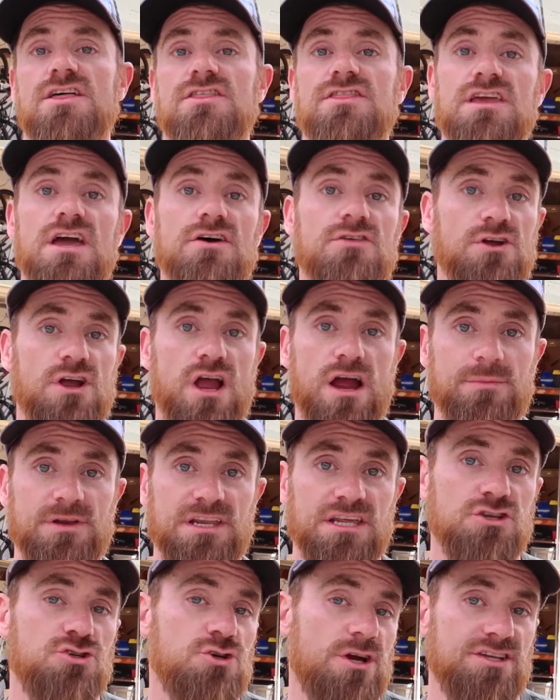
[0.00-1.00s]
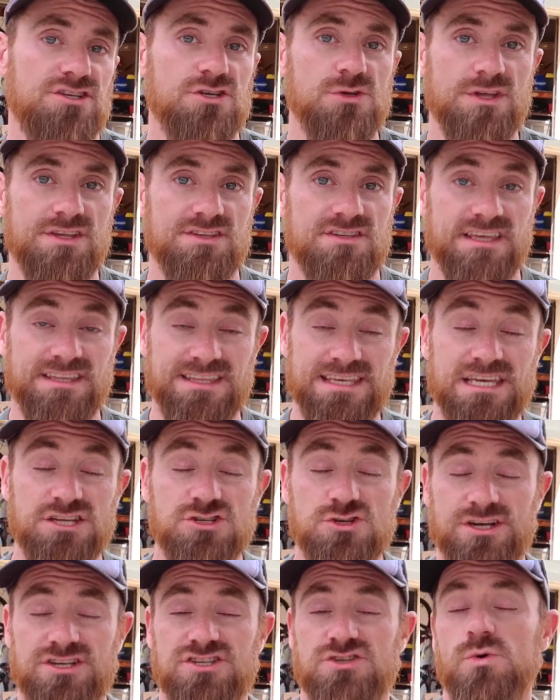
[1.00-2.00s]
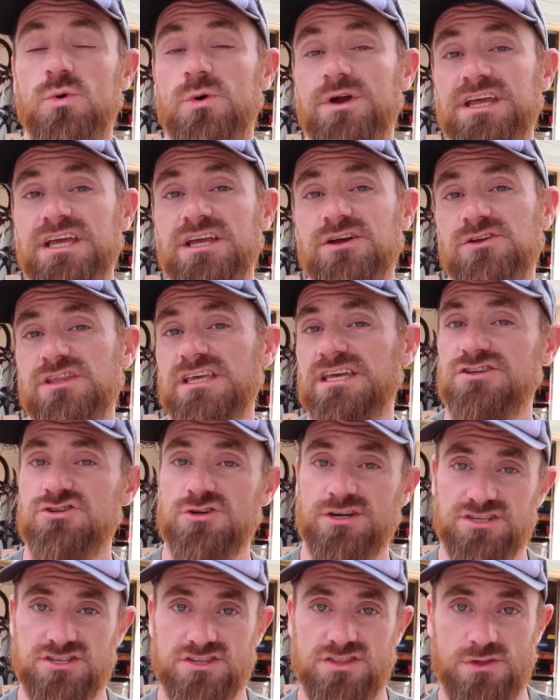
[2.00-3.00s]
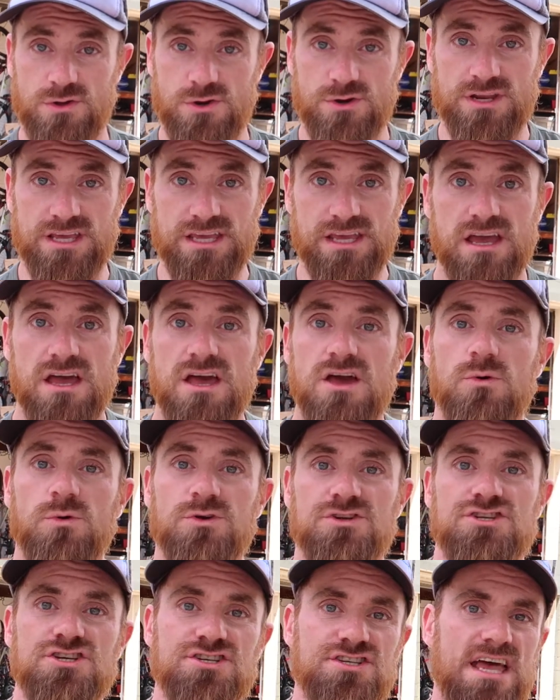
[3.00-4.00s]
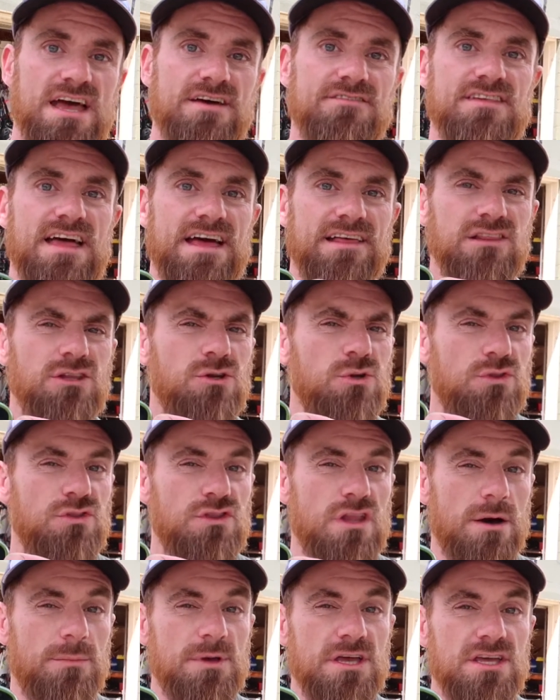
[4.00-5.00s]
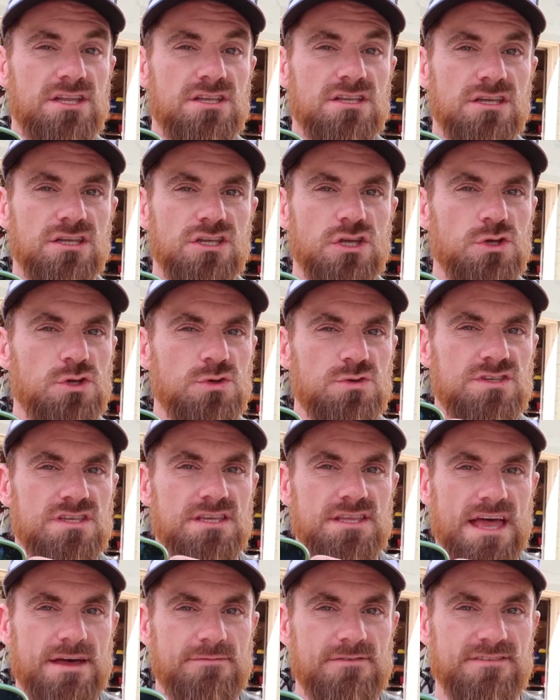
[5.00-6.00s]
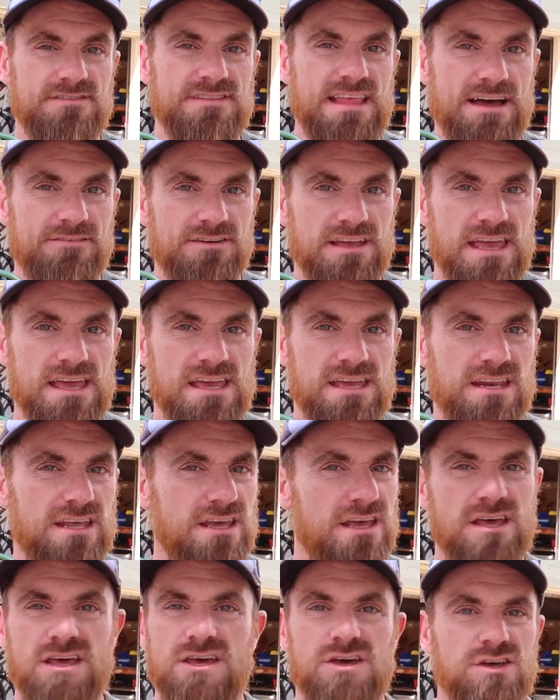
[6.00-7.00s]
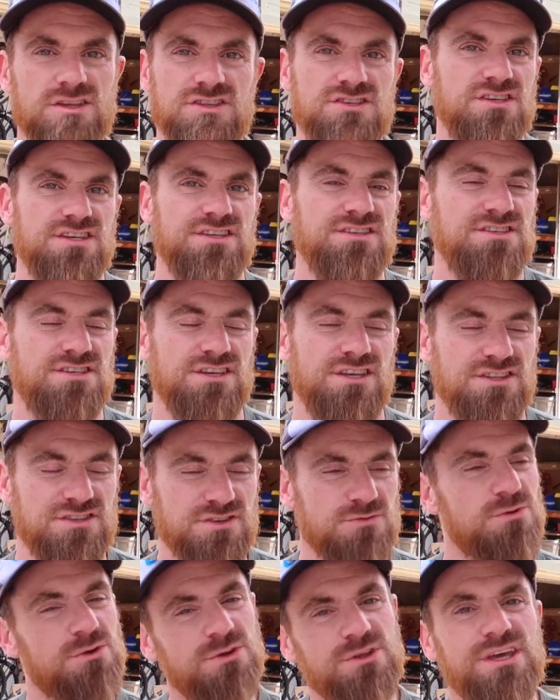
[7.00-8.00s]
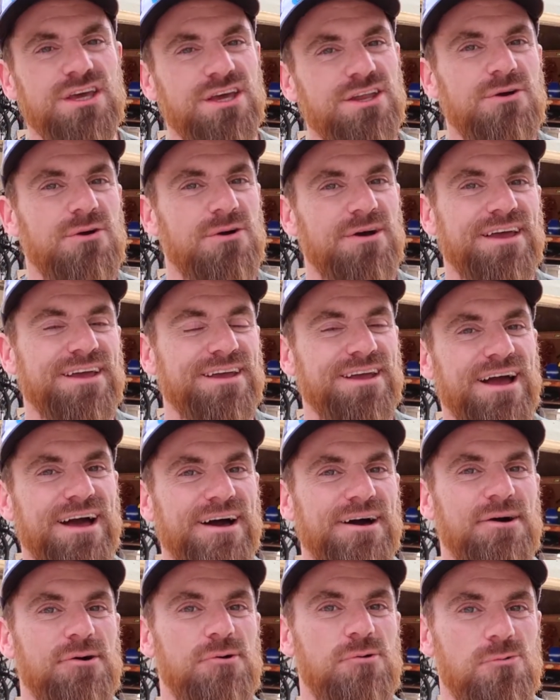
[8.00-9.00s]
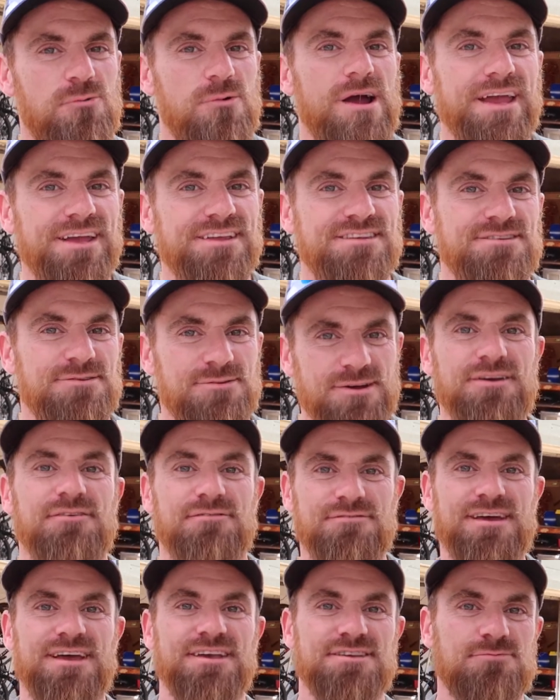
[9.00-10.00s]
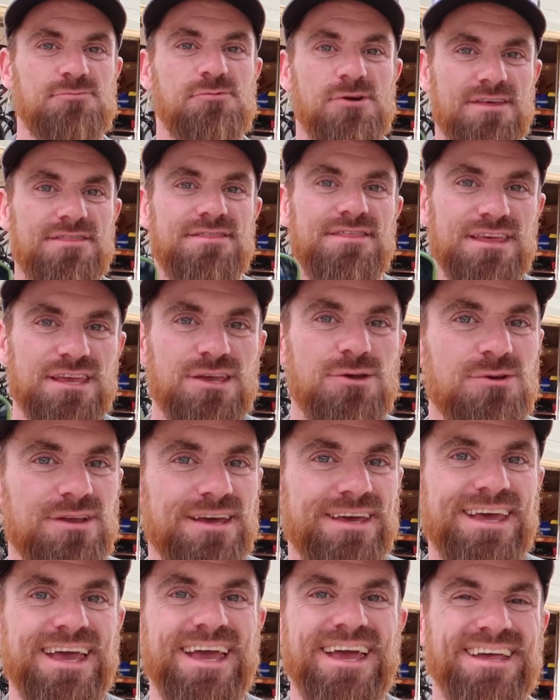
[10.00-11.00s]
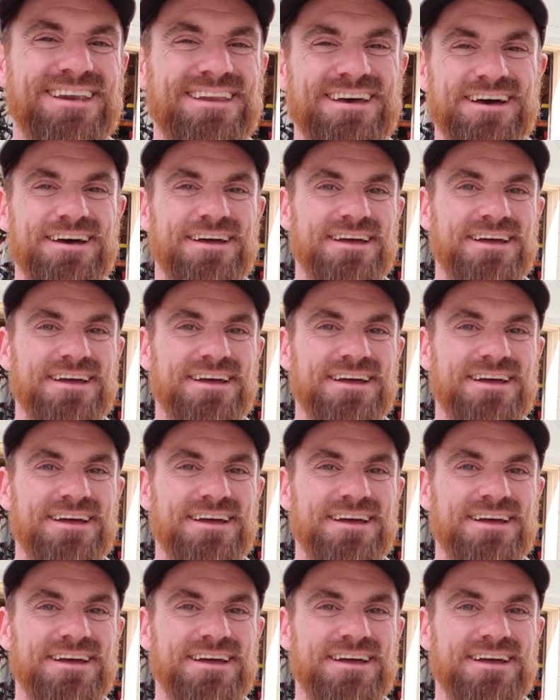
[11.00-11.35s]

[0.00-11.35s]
the other Garmin eTrex units like the eTrex 20 or the eTrex 30, which just have that little nubbin you use to navigate. It's a really annoying way to interface with the unit, and